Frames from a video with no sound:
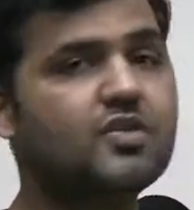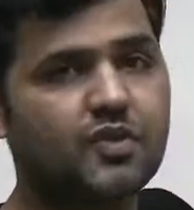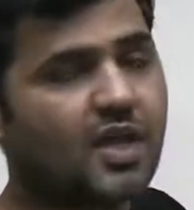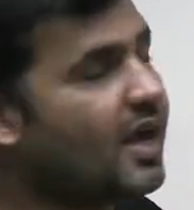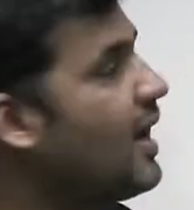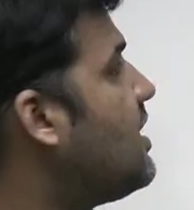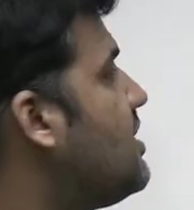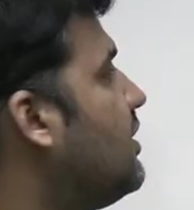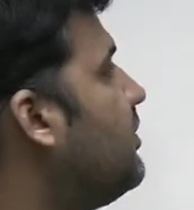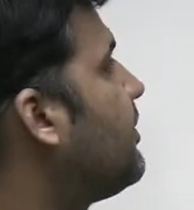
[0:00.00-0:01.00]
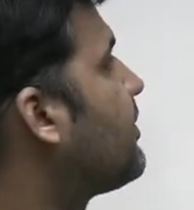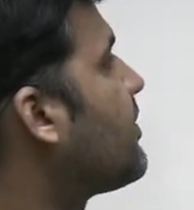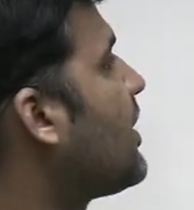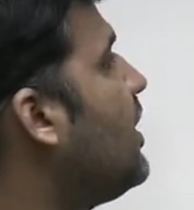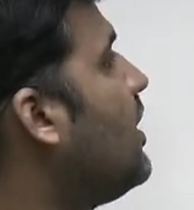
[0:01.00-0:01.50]
for the end term,
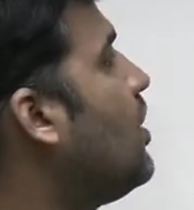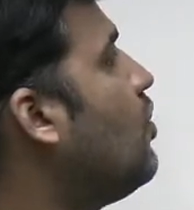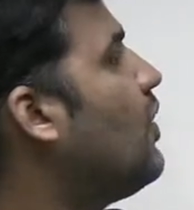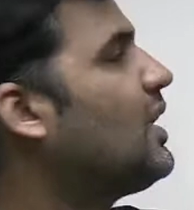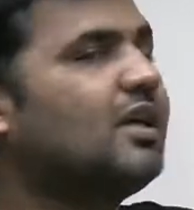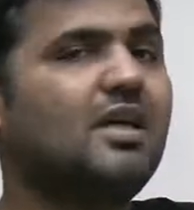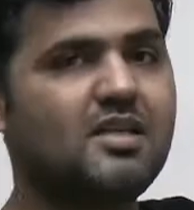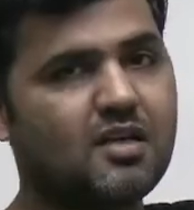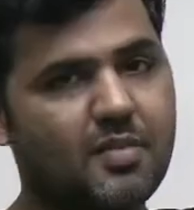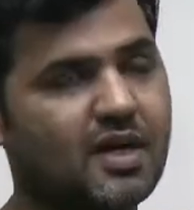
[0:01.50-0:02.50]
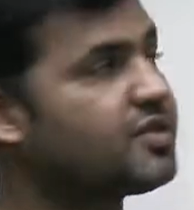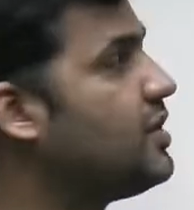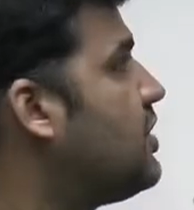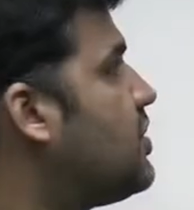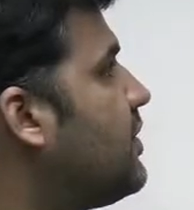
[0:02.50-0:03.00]
worth 100 marks
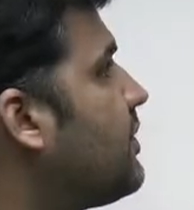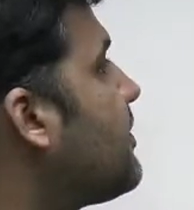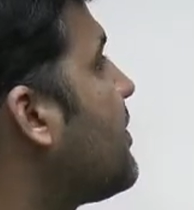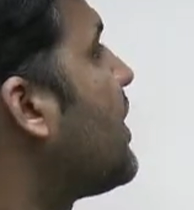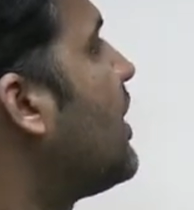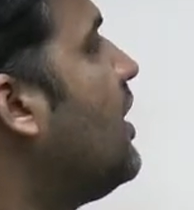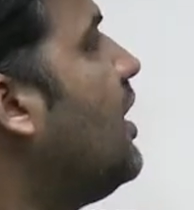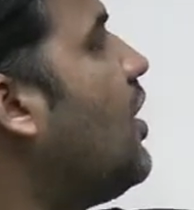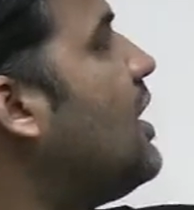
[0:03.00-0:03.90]
each. Now,